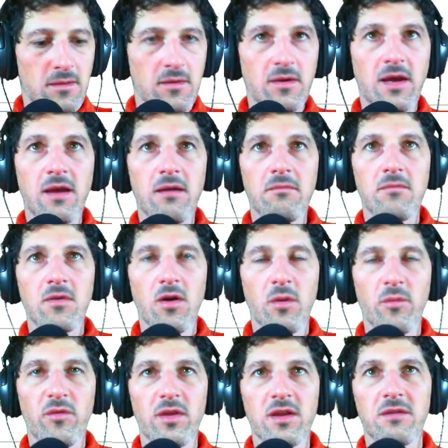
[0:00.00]
Okay,
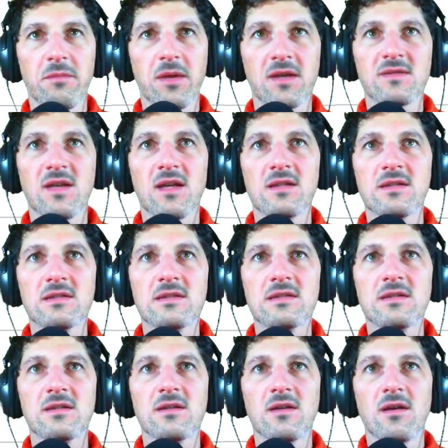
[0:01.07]
hopefully it makes sense.